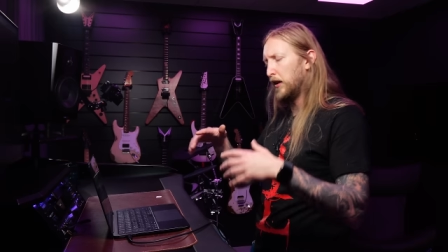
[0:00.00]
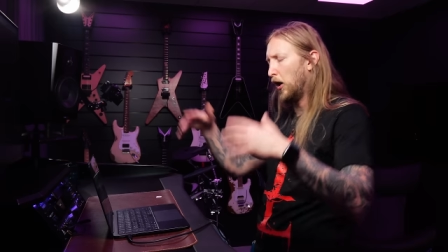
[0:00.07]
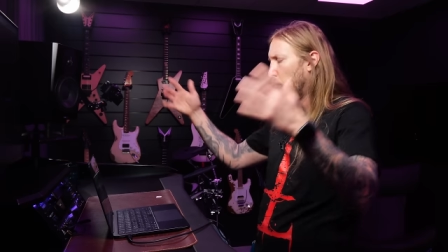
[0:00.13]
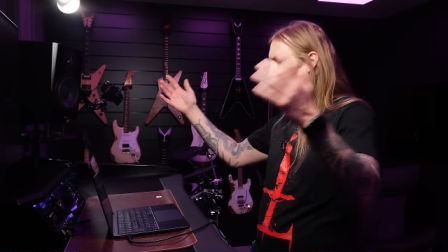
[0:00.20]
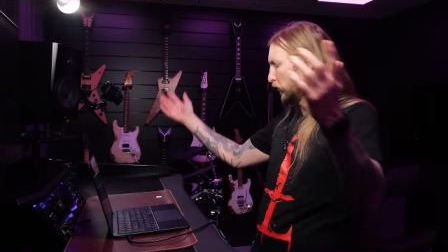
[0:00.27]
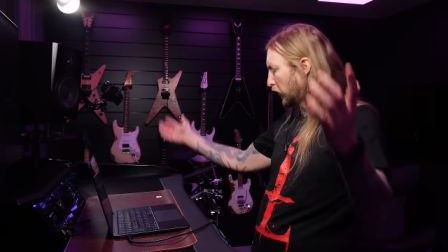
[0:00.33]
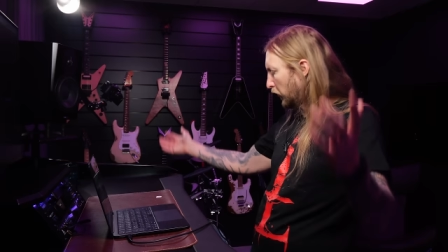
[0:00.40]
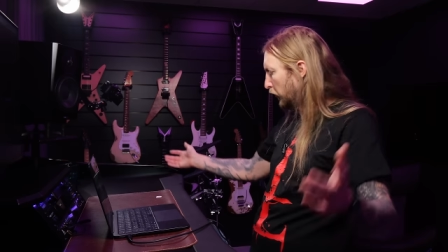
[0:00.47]
the
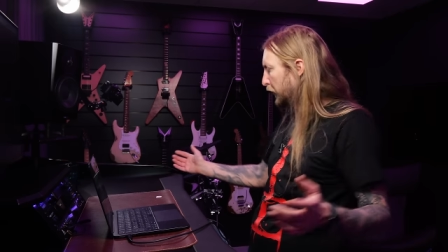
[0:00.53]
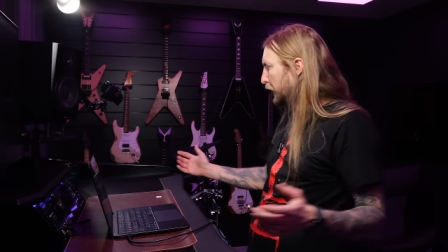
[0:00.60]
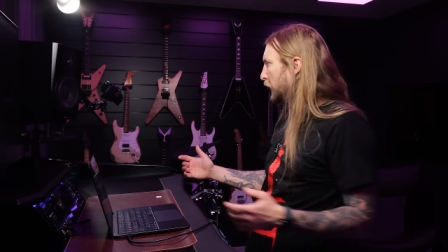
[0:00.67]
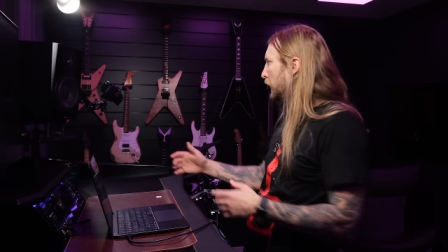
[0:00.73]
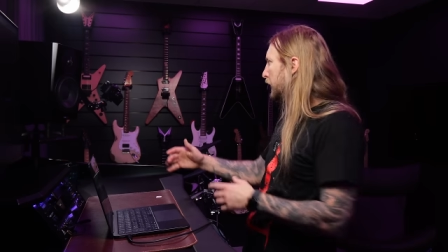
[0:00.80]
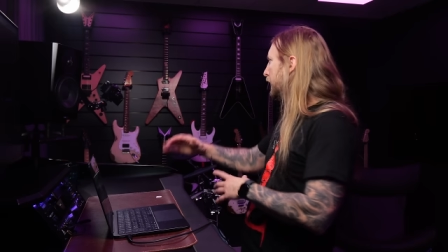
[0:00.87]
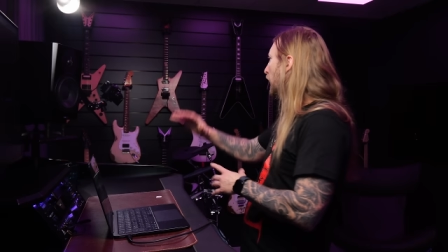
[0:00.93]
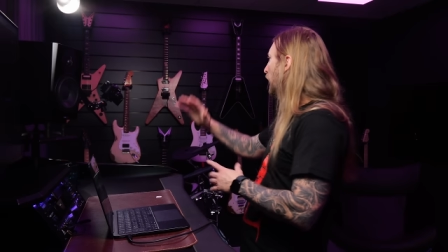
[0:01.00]
whole
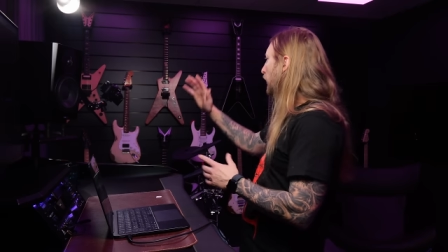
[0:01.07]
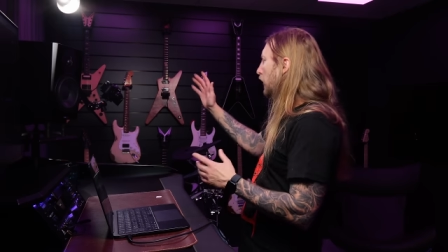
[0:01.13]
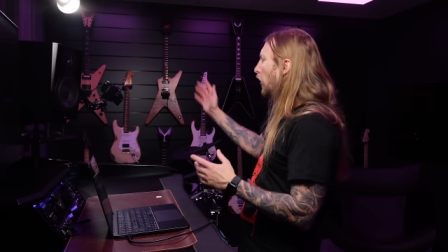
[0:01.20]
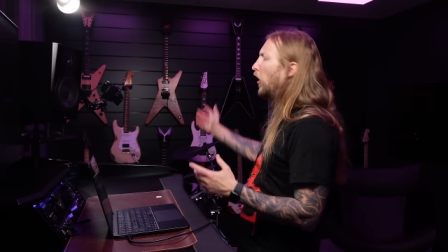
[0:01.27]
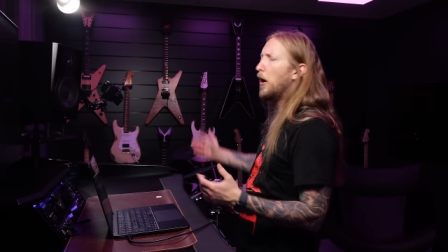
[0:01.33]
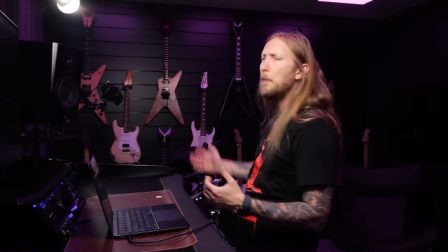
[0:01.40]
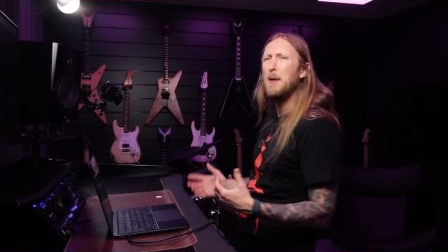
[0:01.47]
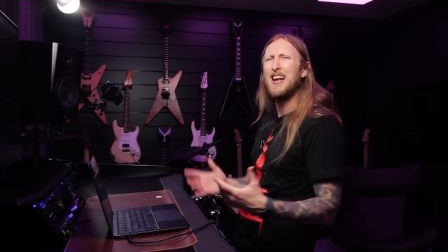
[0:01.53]
crew and, you
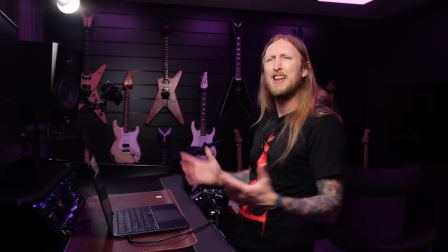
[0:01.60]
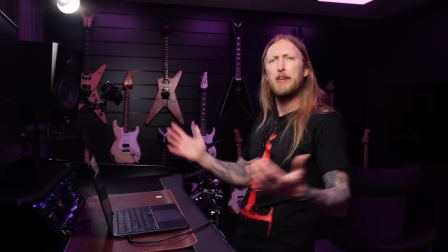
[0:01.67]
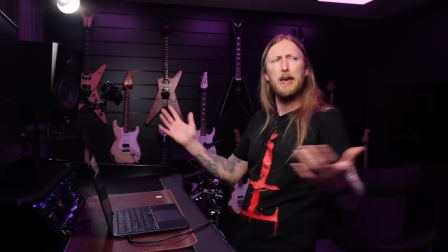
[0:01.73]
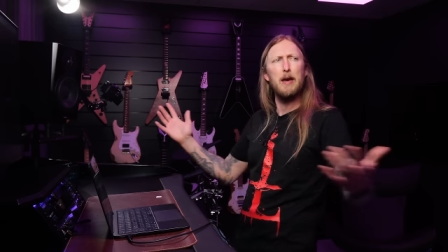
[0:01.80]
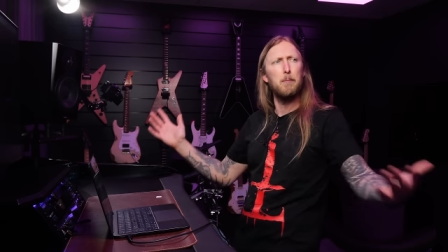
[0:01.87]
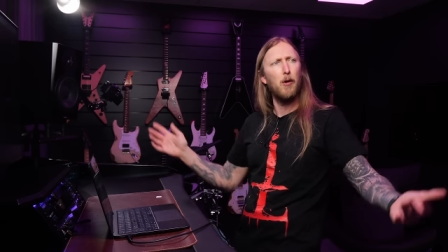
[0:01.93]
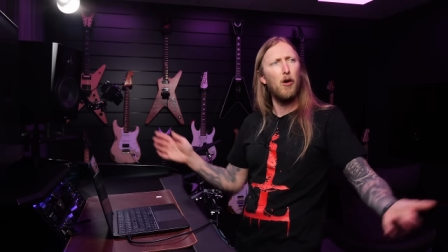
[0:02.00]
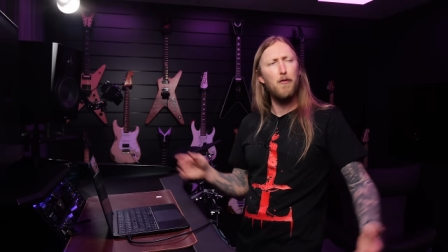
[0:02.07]
know, a big
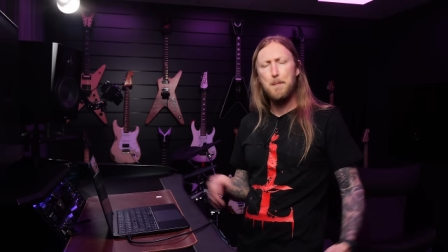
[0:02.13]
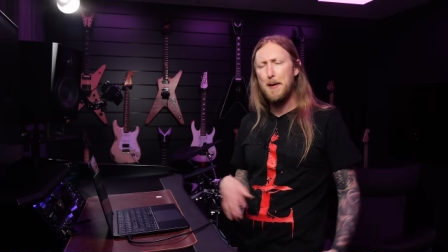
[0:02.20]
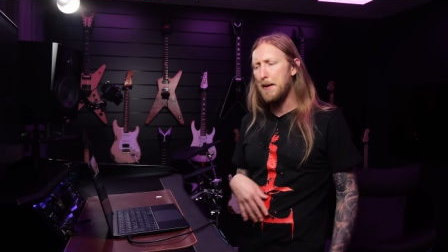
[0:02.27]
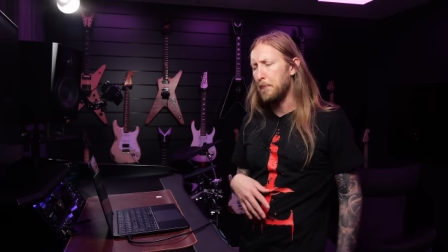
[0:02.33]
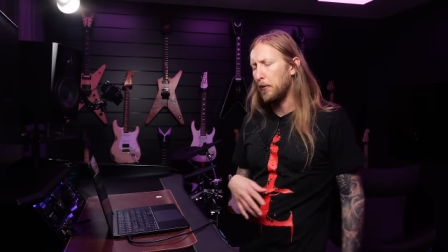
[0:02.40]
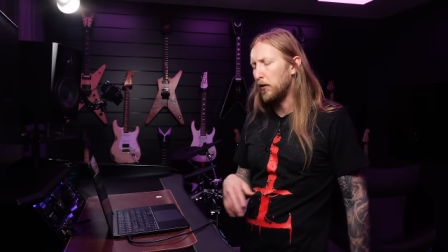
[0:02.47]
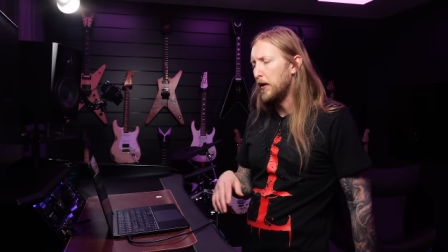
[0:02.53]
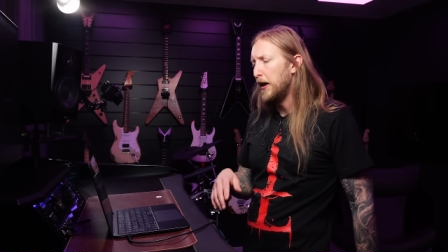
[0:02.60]
team of
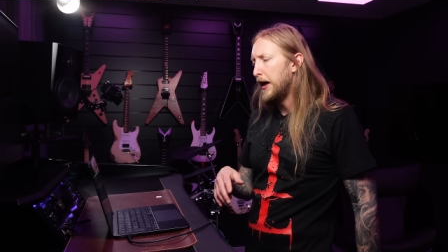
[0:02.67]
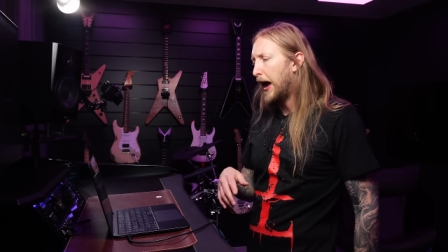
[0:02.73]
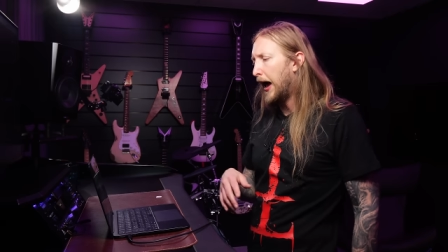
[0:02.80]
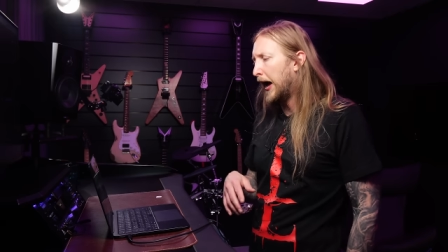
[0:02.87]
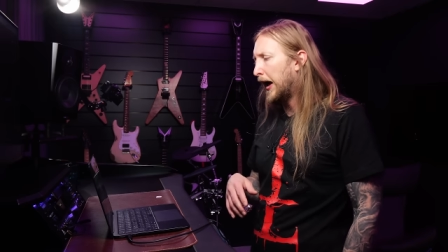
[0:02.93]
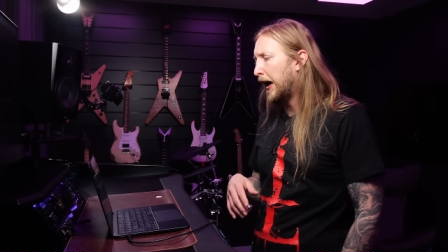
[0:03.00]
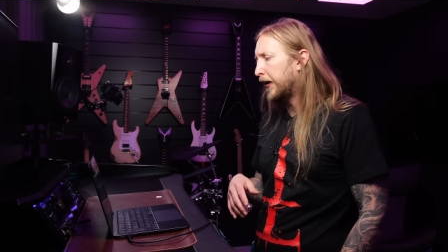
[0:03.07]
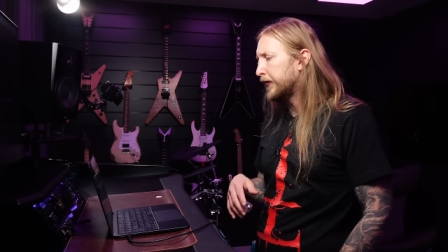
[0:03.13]
people.
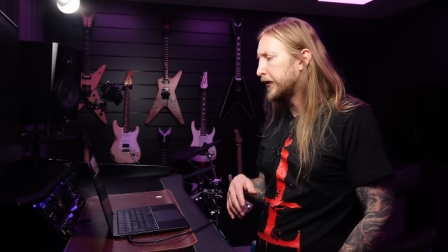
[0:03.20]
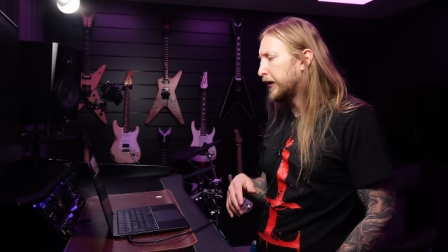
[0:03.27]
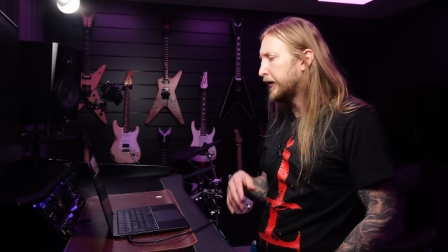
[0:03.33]
And